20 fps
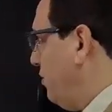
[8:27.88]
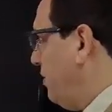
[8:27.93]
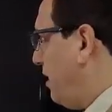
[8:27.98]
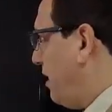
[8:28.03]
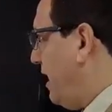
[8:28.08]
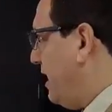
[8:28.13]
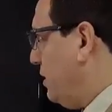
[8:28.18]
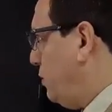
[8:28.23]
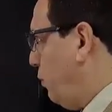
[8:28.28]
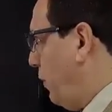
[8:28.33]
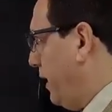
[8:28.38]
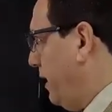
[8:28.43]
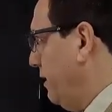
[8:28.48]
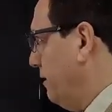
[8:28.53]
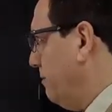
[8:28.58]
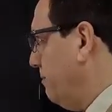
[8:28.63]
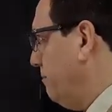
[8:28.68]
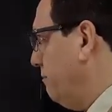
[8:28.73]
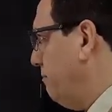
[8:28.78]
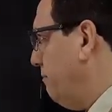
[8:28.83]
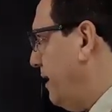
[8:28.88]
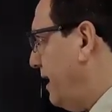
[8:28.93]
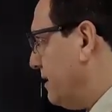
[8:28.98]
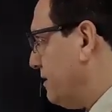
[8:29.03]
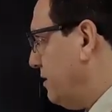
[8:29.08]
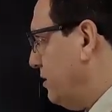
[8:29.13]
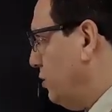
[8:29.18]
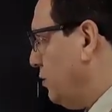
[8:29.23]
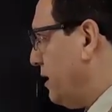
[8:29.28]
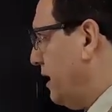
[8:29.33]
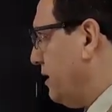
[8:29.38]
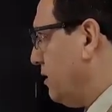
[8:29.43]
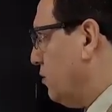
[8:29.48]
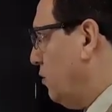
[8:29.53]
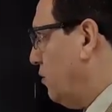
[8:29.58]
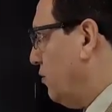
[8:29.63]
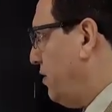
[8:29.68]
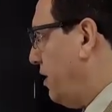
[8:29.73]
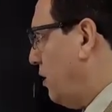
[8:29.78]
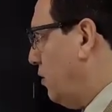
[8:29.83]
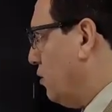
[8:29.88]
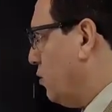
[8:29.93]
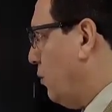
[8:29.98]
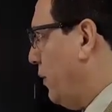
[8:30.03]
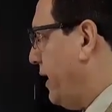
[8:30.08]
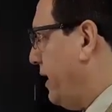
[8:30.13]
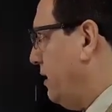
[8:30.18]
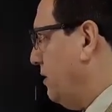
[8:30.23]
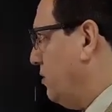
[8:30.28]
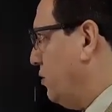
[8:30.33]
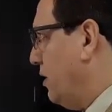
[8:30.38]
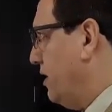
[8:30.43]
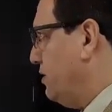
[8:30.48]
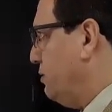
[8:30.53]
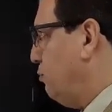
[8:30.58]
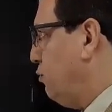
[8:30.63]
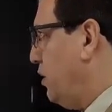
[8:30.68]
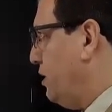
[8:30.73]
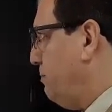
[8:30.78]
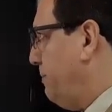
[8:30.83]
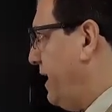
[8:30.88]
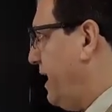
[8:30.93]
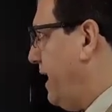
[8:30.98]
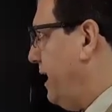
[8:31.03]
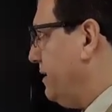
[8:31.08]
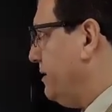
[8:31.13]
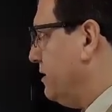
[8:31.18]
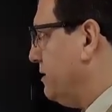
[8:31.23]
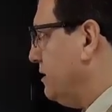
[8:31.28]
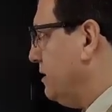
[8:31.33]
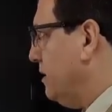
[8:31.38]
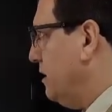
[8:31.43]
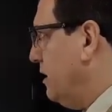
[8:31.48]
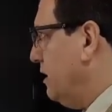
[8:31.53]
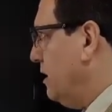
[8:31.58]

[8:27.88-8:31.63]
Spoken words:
on the right way, but you can go the wrong way, you can deploy it behind it.